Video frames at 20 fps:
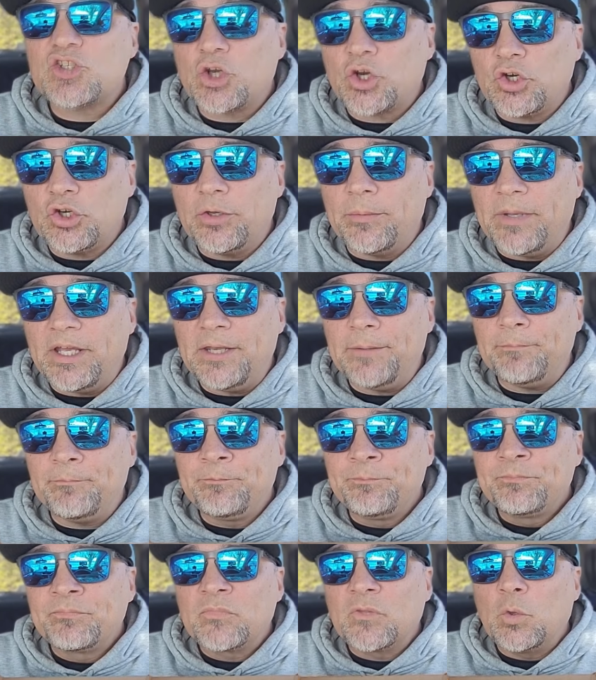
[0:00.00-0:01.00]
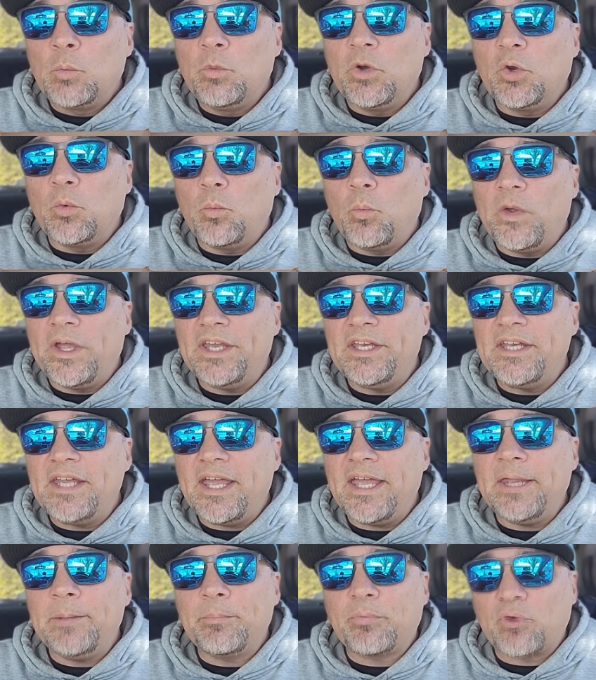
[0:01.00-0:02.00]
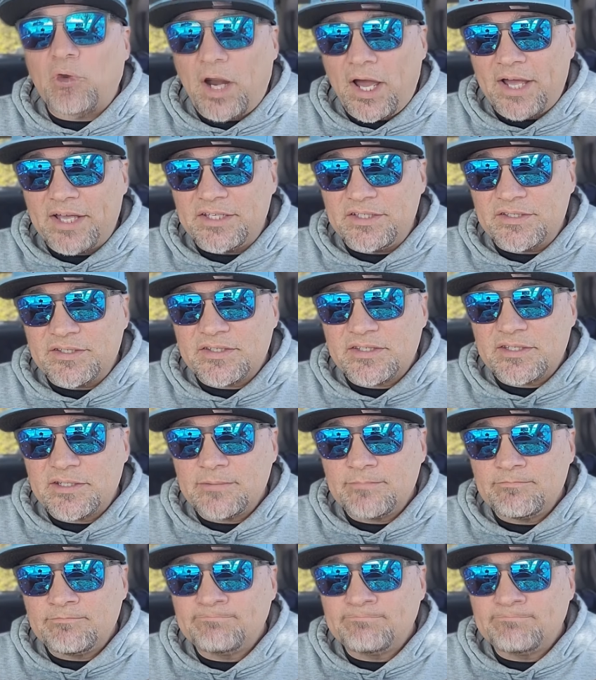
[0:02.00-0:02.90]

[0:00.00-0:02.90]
tournament will win a prize.